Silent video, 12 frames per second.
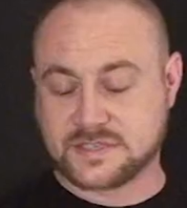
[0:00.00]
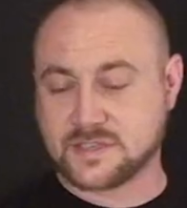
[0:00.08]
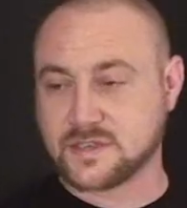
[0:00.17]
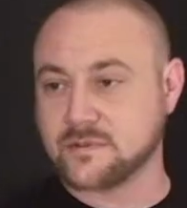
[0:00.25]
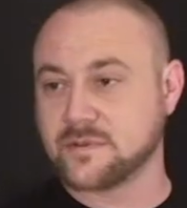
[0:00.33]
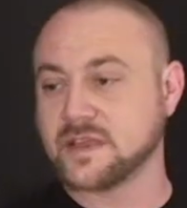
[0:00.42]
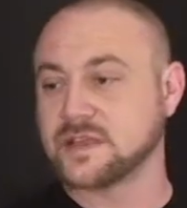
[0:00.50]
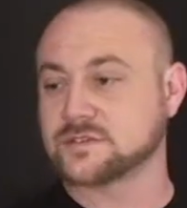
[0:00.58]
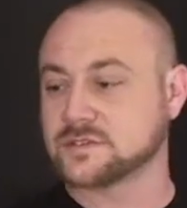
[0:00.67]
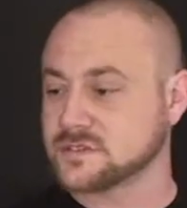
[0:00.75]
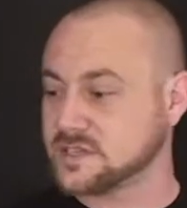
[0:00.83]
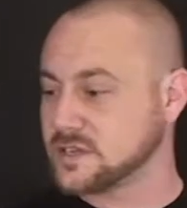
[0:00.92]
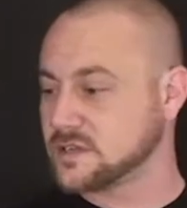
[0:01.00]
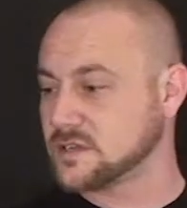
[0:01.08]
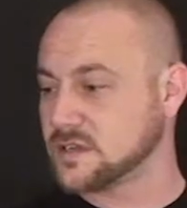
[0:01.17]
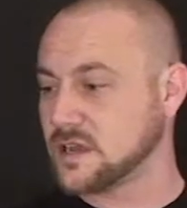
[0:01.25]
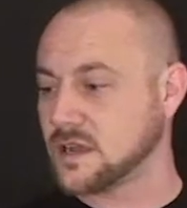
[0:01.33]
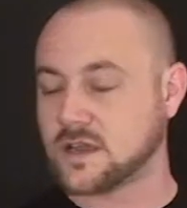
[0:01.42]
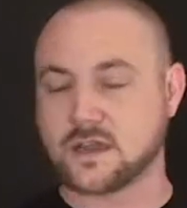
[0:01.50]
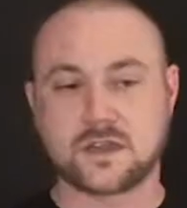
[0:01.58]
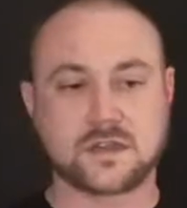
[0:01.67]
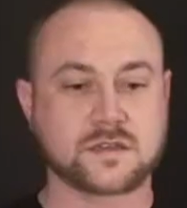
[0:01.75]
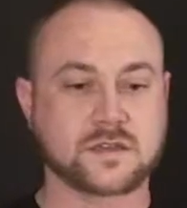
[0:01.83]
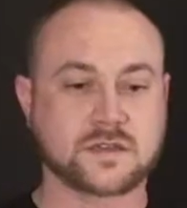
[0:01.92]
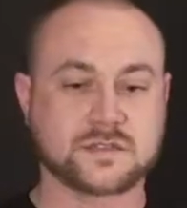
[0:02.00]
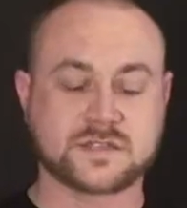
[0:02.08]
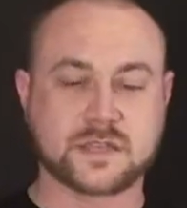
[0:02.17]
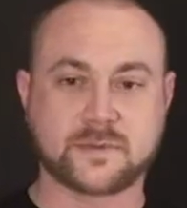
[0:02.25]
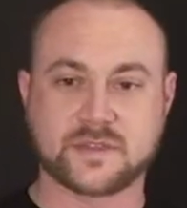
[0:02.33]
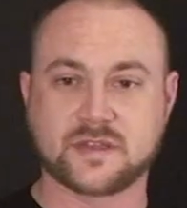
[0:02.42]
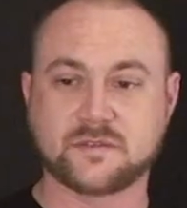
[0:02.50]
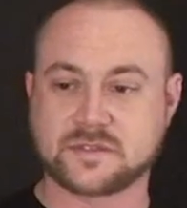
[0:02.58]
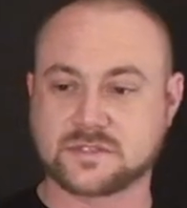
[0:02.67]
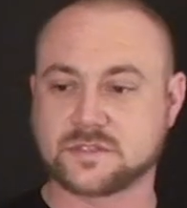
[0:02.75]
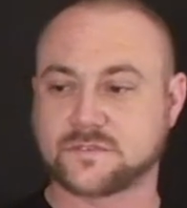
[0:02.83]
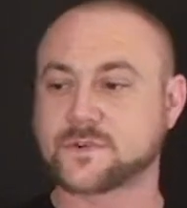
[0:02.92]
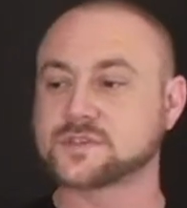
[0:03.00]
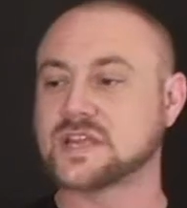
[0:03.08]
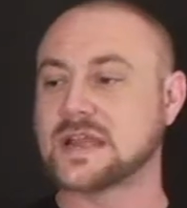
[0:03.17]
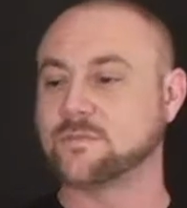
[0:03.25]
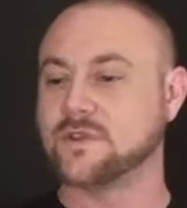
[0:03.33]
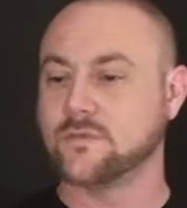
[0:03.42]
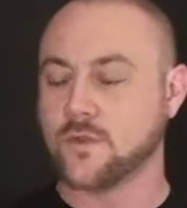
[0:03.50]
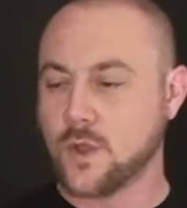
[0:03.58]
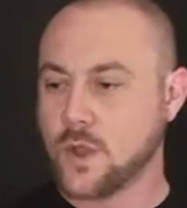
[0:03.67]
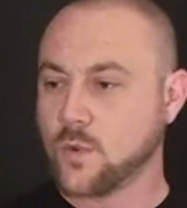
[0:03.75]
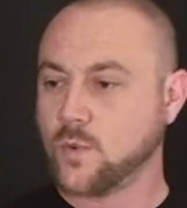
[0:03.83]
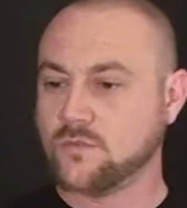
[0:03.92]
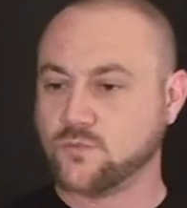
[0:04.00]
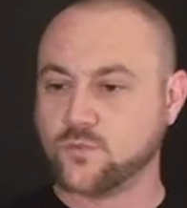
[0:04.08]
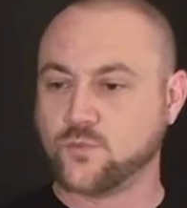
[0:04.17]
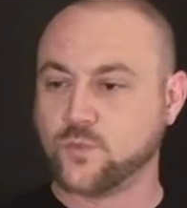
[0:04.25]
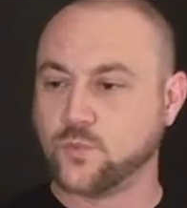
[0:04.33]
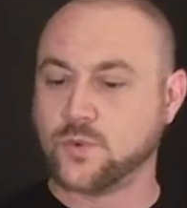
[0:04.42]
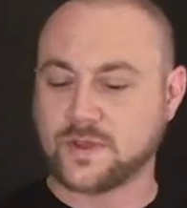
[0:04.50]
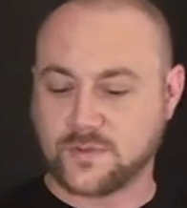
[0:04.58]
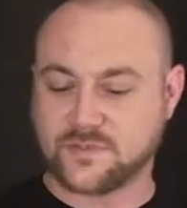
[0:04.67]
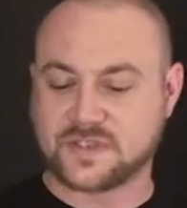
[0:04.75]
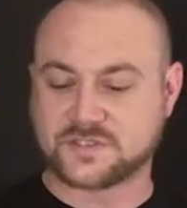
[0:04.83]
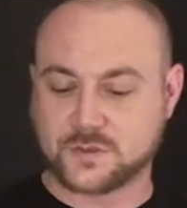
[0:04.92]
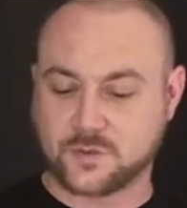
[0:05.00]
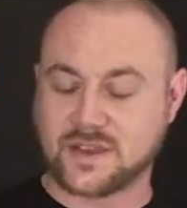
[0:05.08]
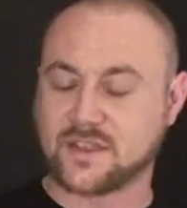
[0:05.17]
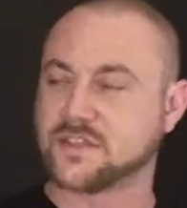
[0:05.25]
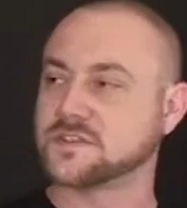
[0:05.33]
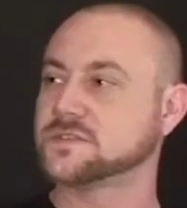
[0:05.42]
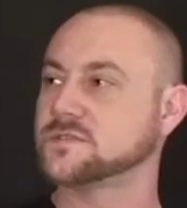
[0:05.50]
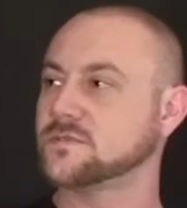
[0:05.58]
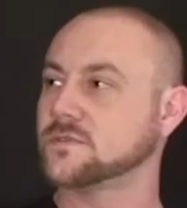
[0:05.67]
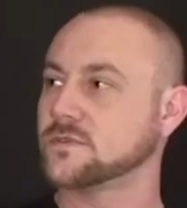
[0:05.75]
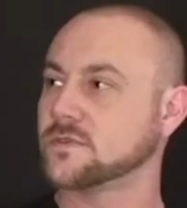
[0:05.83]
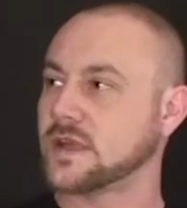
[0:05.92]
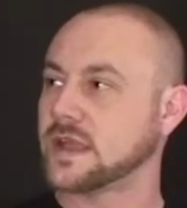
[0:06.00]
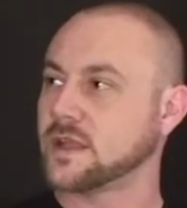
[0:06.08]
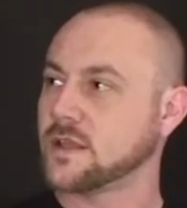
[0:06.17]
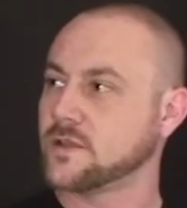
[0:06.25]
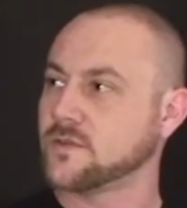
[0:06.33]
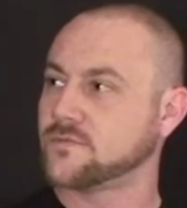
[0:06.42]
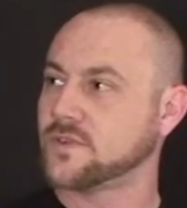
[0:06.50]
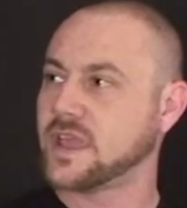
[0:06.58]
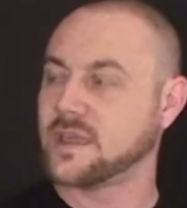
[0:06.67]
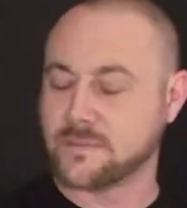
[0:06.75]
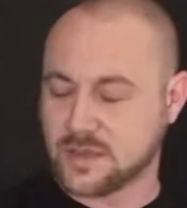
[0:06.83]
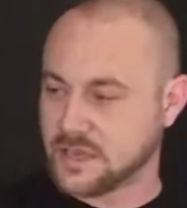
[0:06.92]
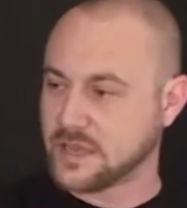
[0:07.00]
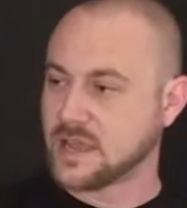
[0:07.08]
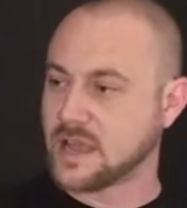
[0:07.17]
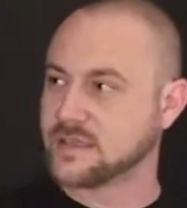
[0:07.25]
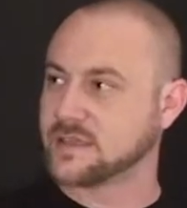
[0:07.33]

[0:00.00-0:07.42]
is going to be an interesting segment then. This is the first time we disagreed this like vehemently, I